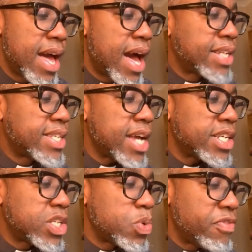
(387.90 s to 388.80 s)

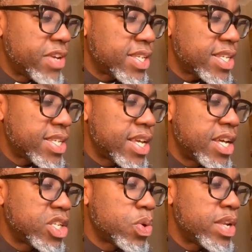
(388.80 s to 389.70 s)
Attached to a visit
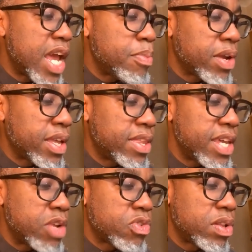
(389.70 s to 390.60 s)
to a neighboring
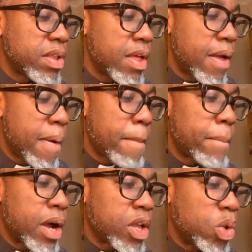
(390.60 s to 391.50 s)
cathedral,
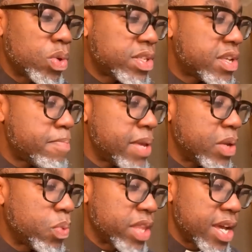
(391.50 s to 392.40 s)
Michael was to
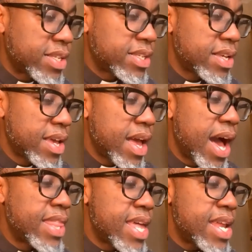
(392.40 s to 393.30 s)
meet with us
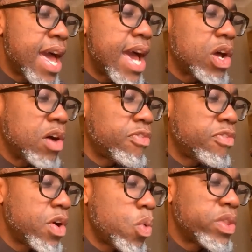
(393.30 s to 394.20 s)
and then head off
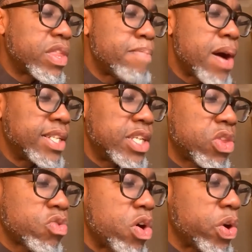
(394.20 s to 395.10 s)
with the mighty
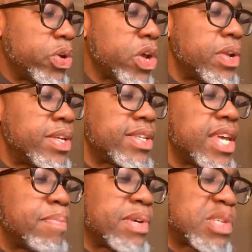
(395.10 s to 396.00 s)
throng who'd only see
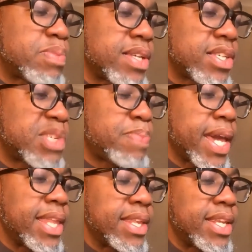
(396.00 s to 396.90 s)
him as a
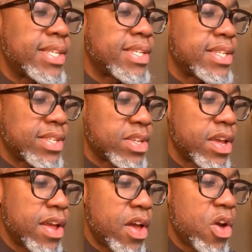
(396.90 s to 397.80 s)
speck in the distance.
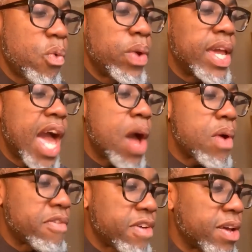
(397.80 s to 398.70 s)
We,
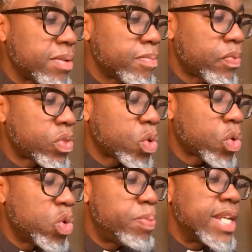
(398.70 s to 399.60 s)
however,
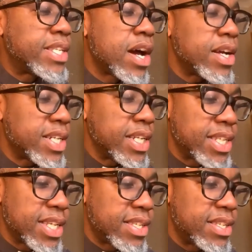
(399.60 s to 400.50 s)
would be in touching
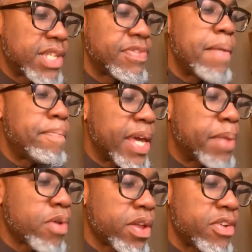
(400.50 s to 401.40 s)
distance of our big
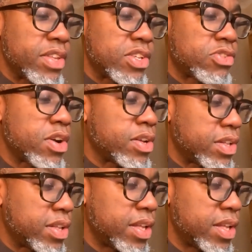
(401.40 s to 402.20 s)
brother in the struggle.